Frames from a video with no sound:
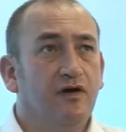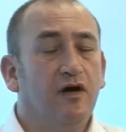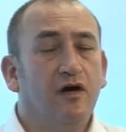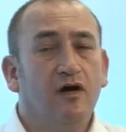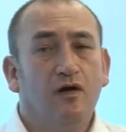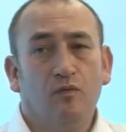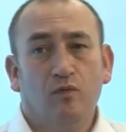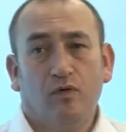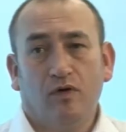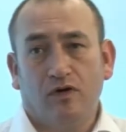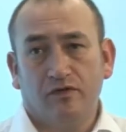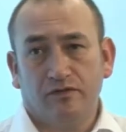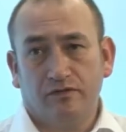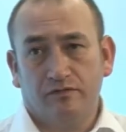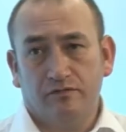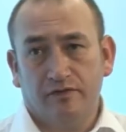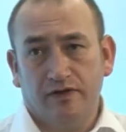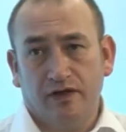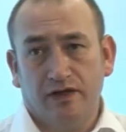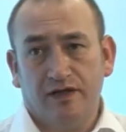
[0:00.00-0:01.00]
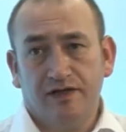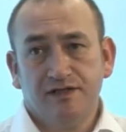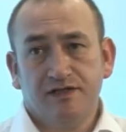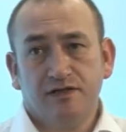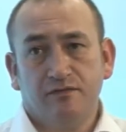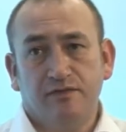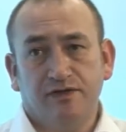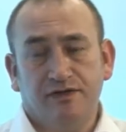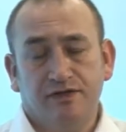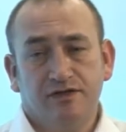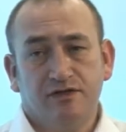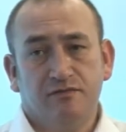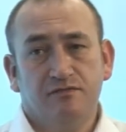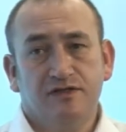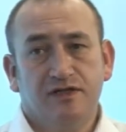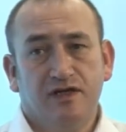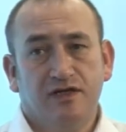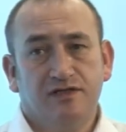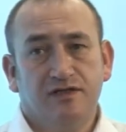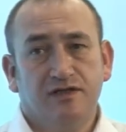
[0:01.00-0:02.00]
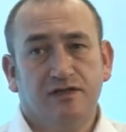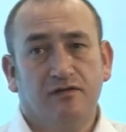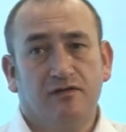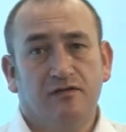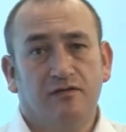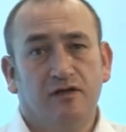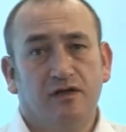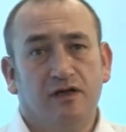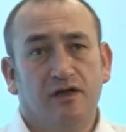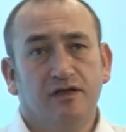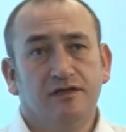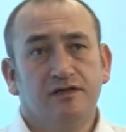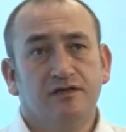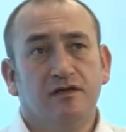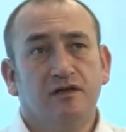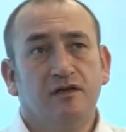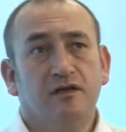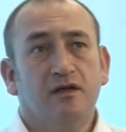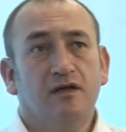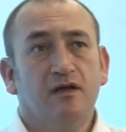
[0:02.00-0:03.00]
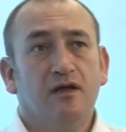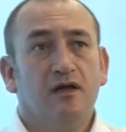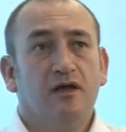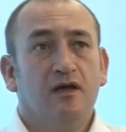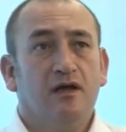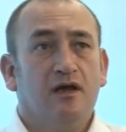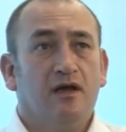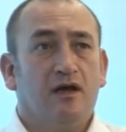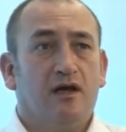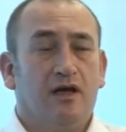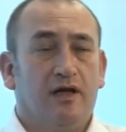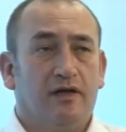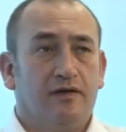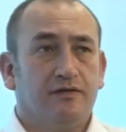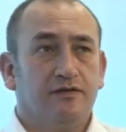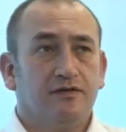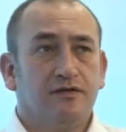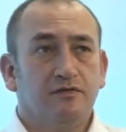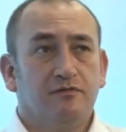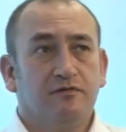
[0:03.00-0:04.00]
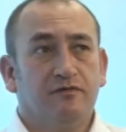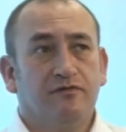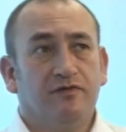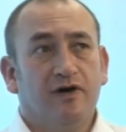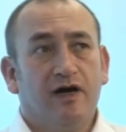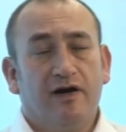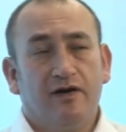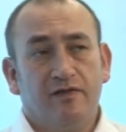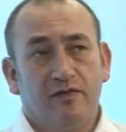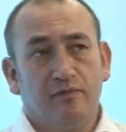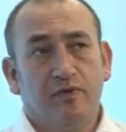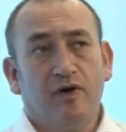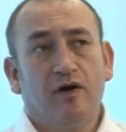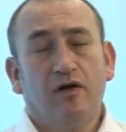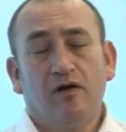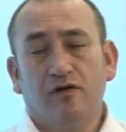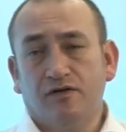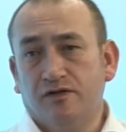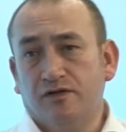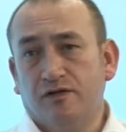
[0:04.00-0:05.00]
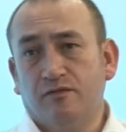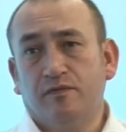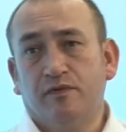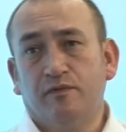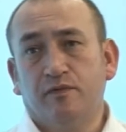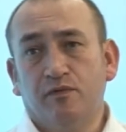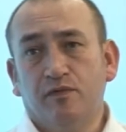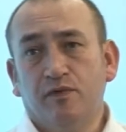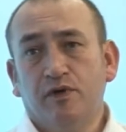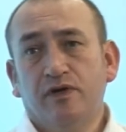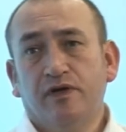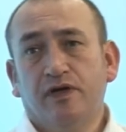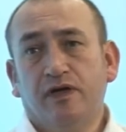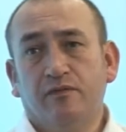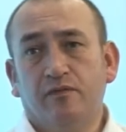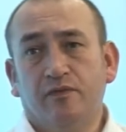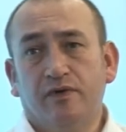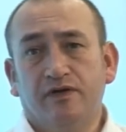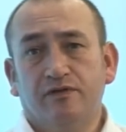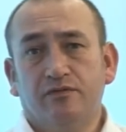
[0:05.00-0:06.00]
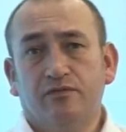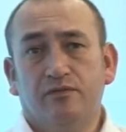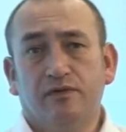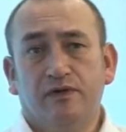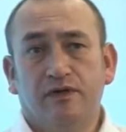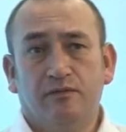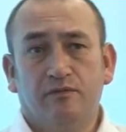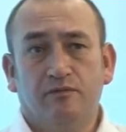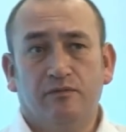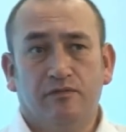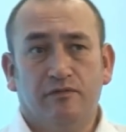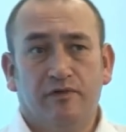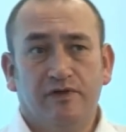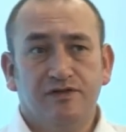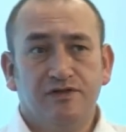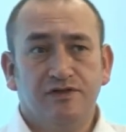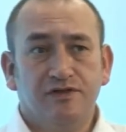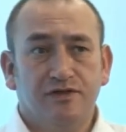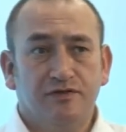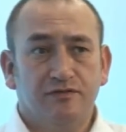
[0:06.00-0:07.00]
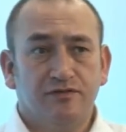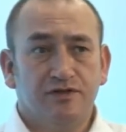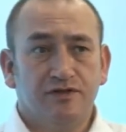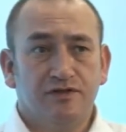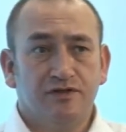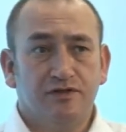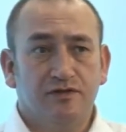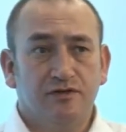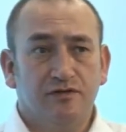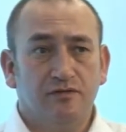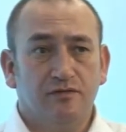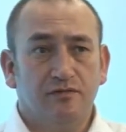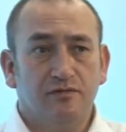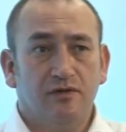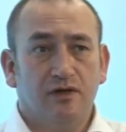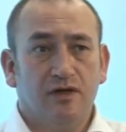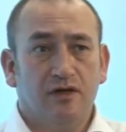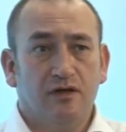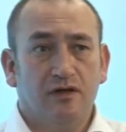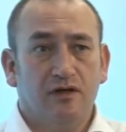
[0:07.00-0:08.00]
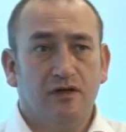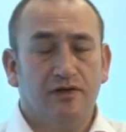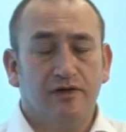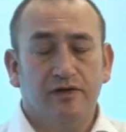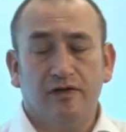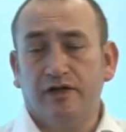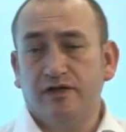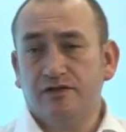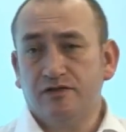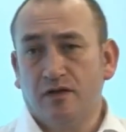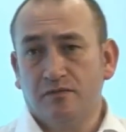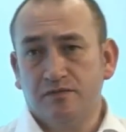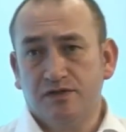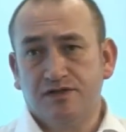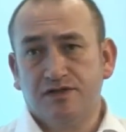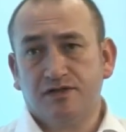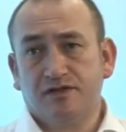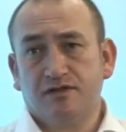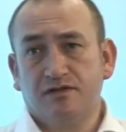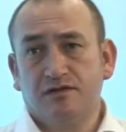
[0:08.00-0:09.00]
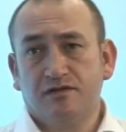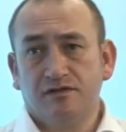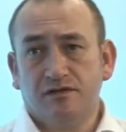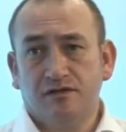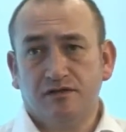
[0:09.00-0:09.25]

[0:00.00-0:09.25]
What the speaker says: R1 release, and we did some testing on that. And via the partner that we were working with, we were introduced to an early adopters